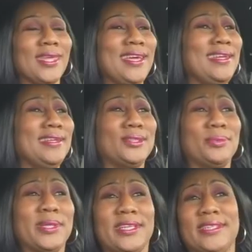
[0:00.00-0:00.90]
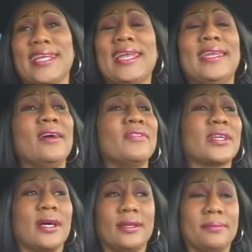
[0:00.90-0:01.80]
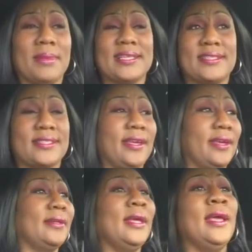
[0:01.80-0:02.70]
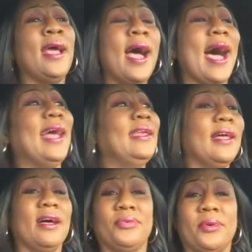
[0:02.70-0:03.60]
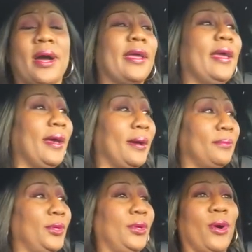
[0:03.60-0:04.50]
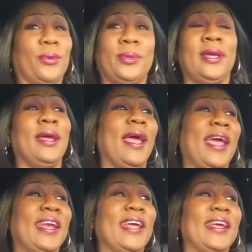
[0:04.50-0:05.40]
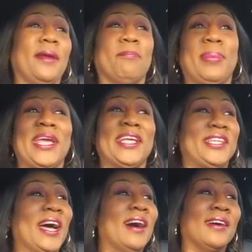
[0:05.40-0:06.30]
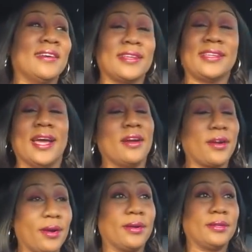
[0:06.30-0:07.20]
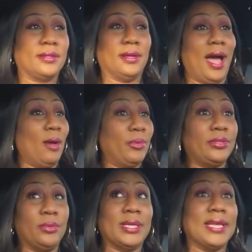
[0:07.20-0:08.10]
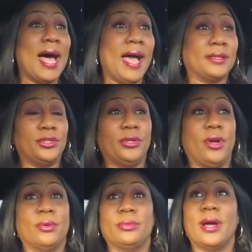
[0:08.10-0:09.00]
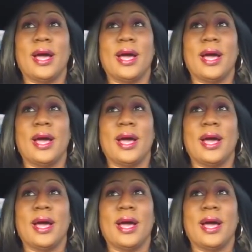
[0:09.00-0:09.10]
It is what it is. I love the color of my skin. I love who I am, you know. And being younger, I went through a lot, you know.